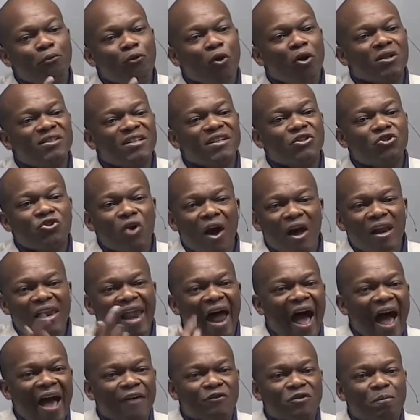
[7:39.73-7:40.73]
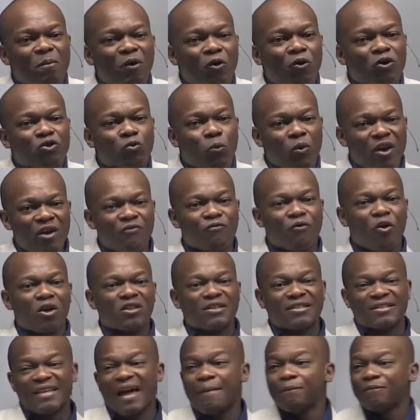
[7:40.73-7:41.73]
brought into our lives because we've
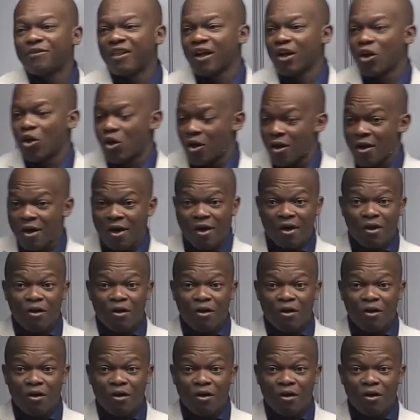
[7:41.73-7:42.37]
got something